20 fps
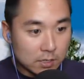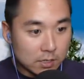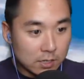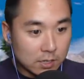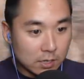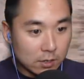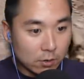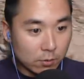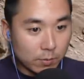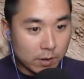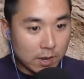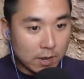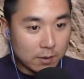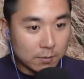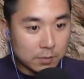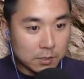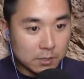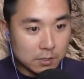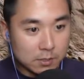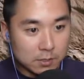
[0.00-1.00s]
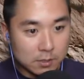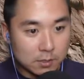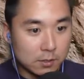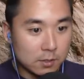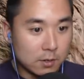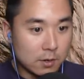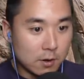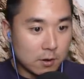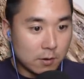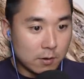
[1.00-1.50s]
thingy, oh Bob.
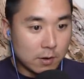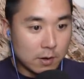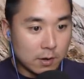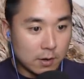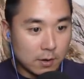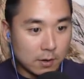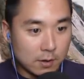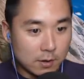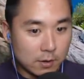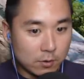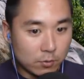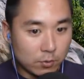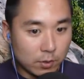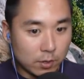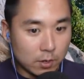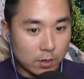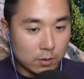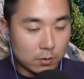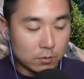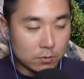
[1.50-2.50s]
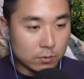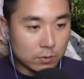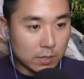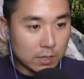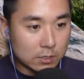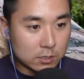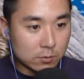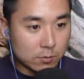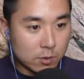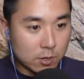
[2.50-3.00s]
All right, here we go.
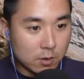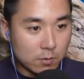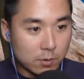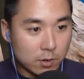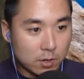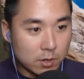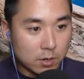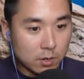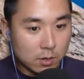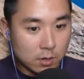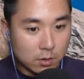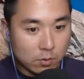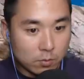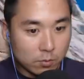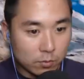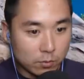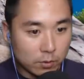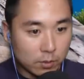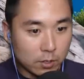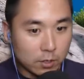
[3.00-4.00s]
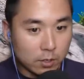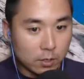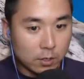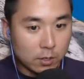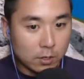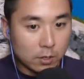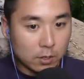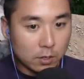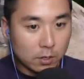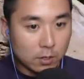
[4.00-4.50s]
Got some armor. We're
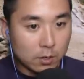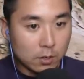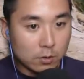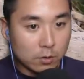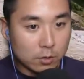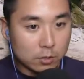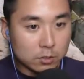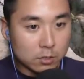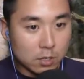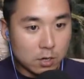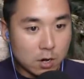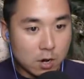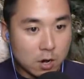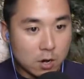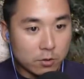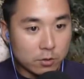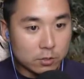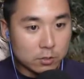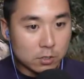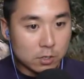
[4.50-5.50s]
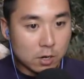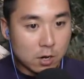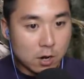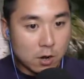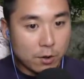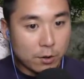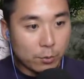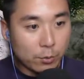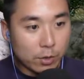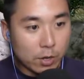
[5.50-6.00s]
good. There's a car. There's a
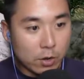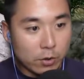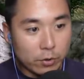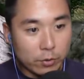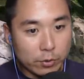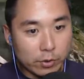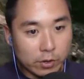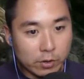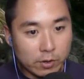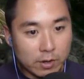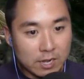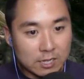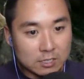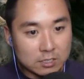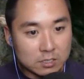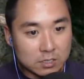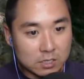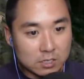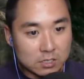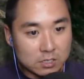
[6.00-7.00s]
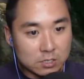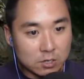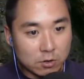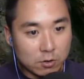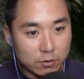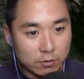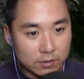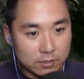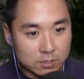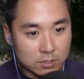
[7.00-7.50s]
car. Here we go, guys. This is
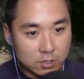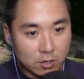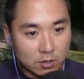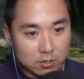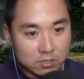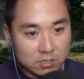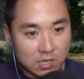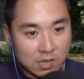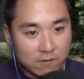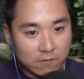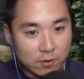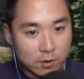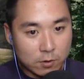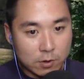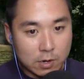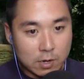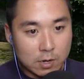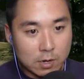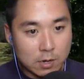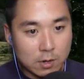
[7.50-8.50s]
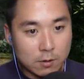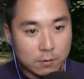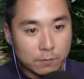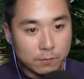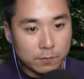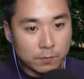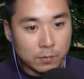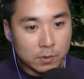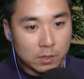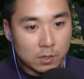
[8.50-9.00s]
our savior right now.
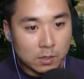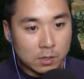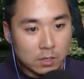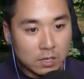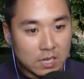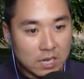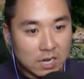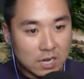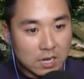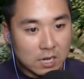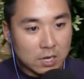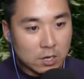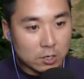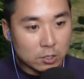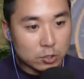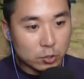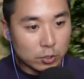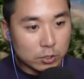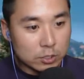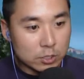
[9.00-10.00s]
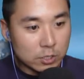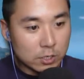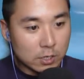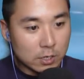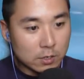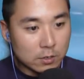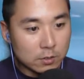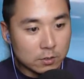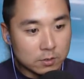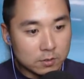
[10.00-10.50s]
Get in here, Toy
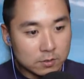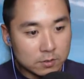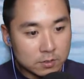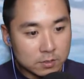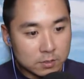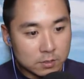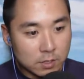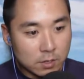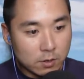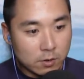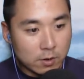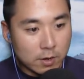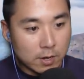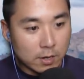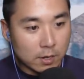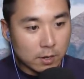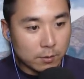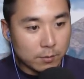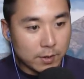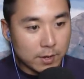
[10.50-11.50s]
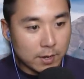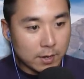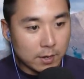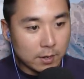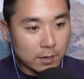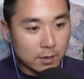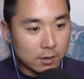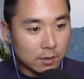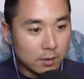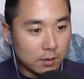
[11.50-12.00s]
Chica. All right, come on,